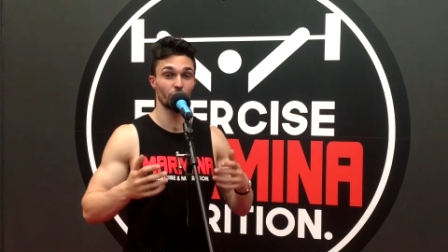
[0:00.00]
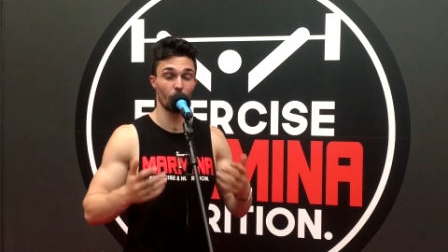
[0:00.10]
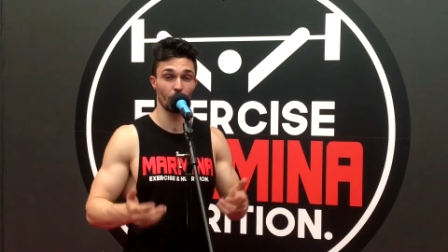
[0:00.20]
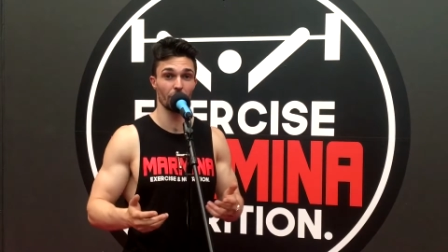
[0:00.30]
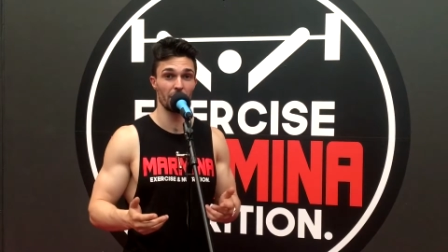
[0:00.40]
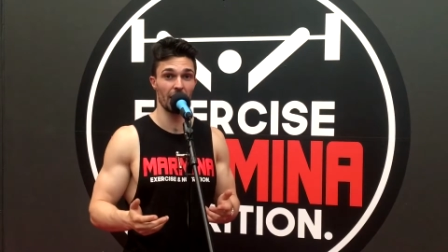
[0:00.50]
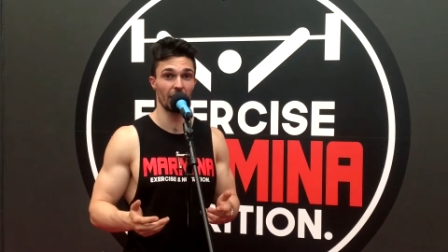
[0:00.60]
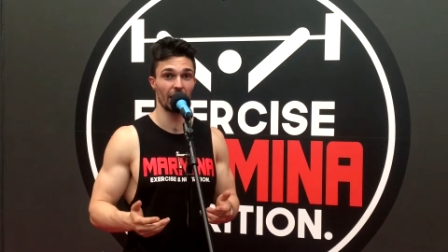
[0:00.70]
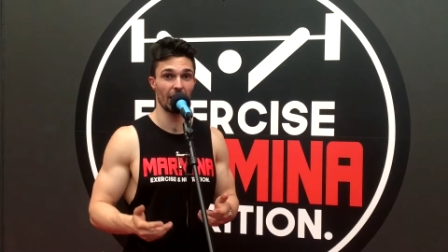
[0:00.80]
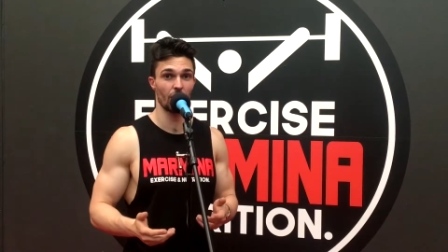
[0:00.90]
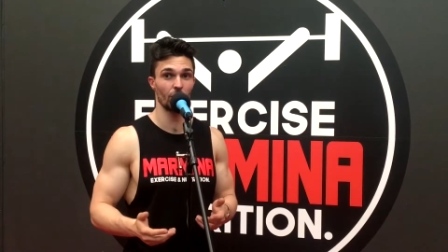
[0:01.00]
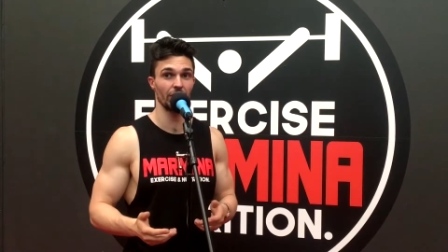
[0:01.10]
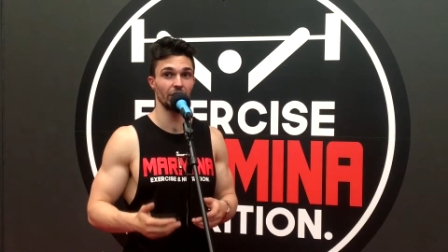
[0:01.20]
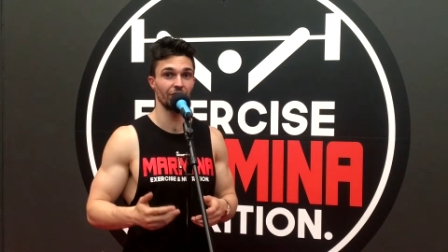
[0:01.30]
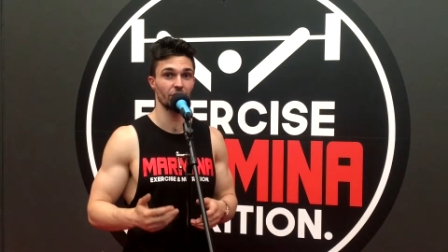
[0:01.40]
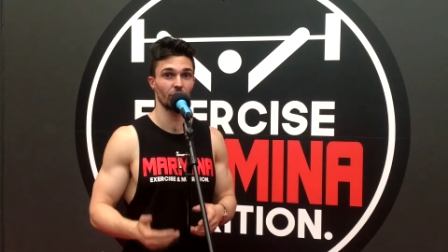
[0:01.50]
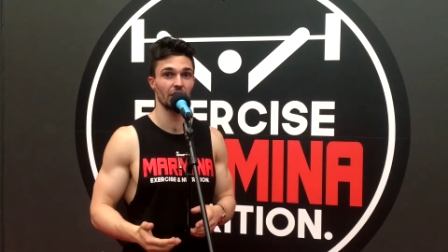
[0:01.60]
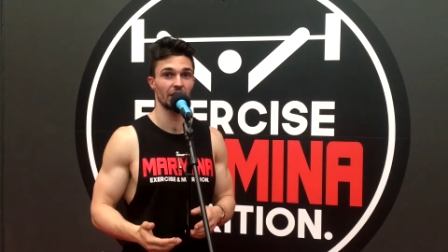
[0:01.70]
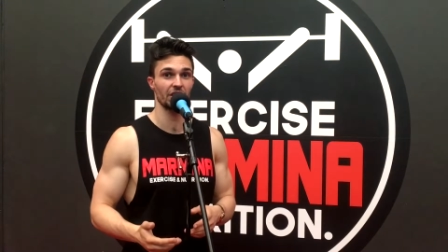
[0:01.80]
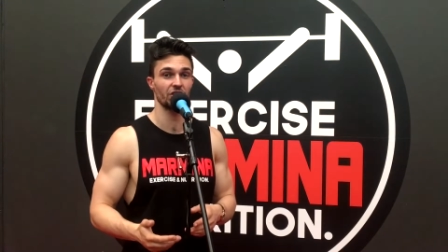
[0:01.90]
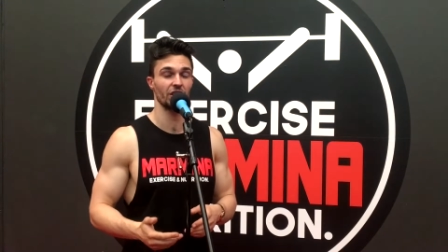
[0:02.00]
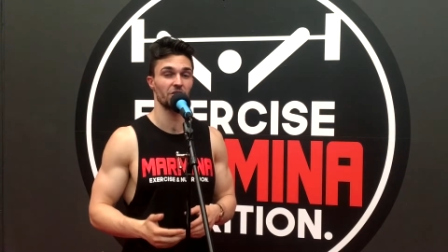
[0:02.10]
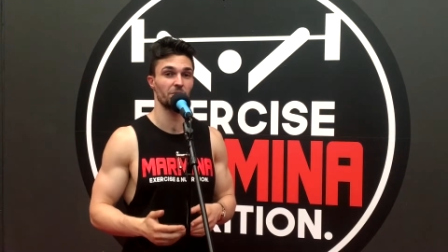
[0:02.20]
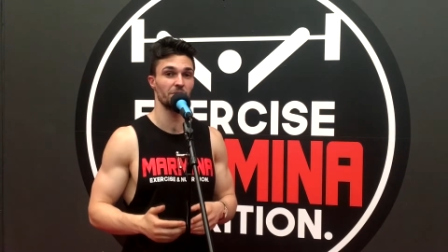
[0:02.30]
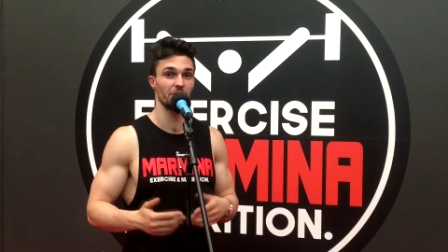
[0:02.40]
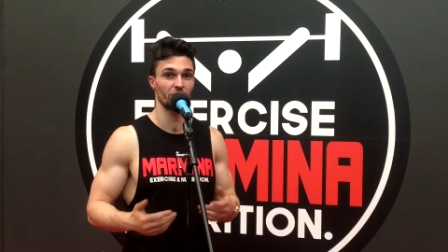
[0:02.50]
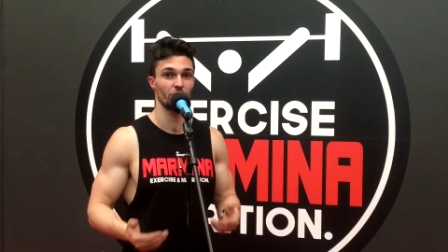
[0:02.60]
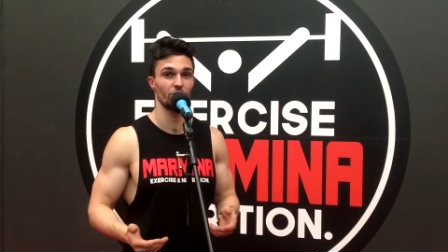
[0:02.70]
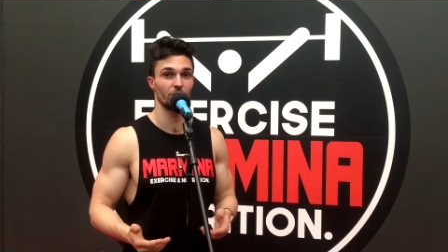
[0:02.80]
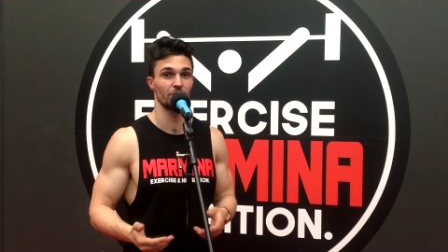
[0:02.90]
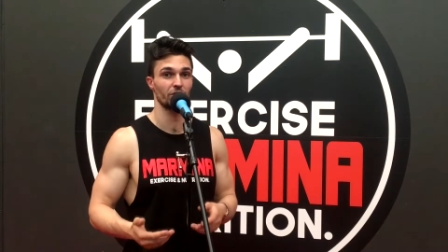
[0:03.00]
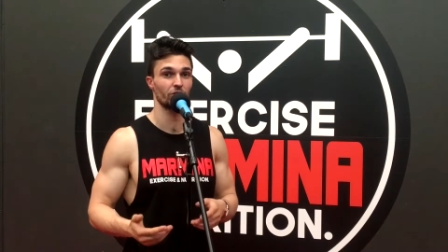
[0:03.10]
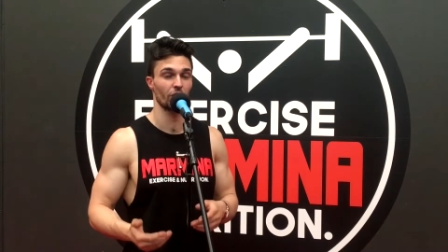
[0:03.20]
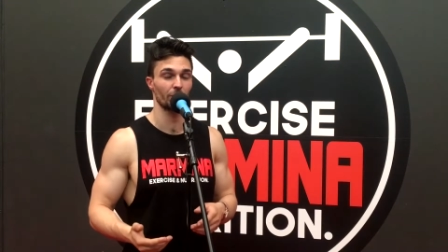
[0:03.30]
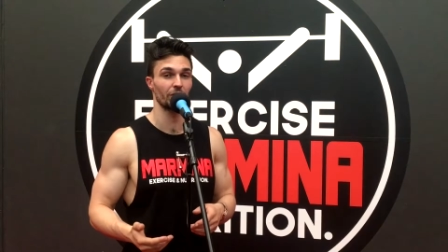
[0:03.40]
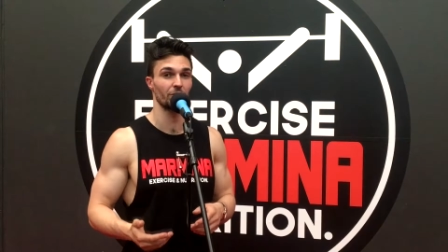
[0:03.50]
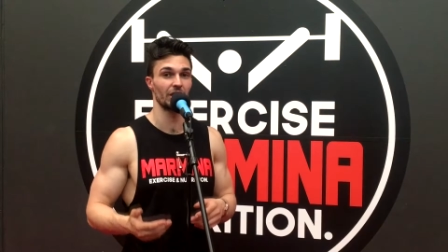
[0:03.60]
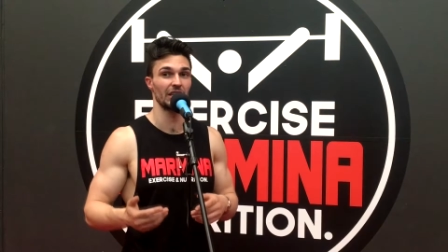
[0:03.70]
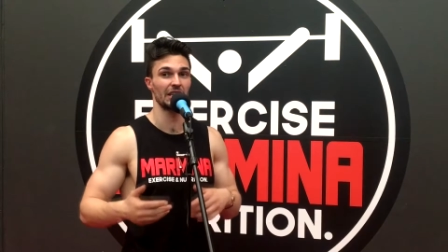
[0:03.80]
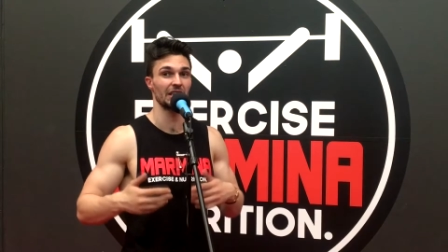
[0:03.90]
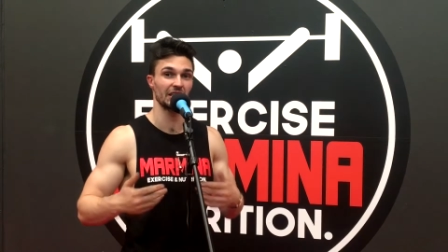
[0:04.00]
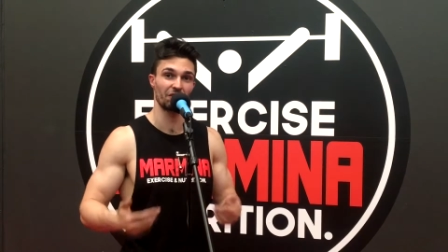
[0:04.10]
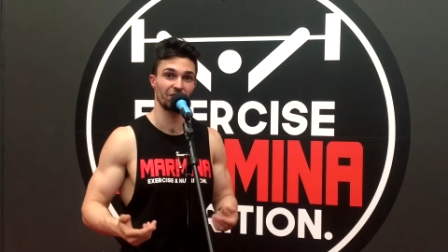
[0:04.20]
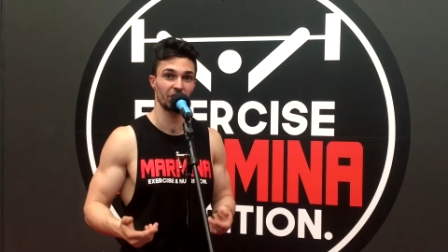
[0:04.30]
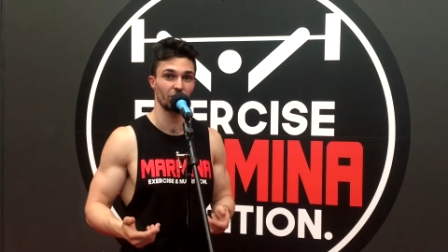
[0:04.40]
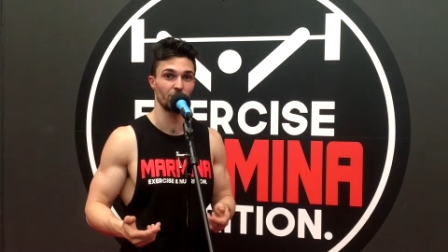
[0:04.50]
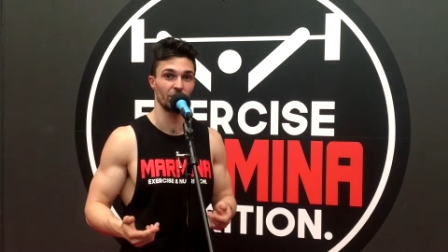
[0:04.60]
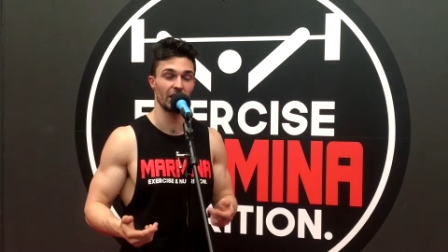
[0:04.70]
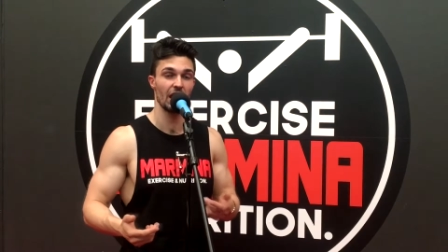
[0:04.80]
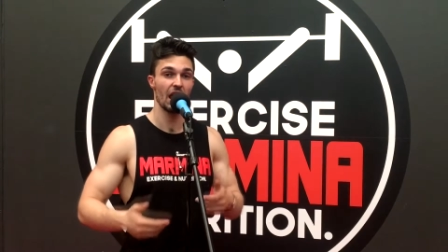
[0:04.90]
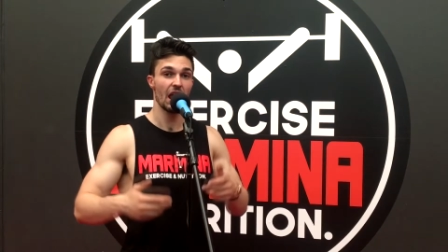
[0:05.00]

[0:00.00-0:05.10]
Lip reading: talk about how individualization has been misused and misinterpreted within the internet fitness community,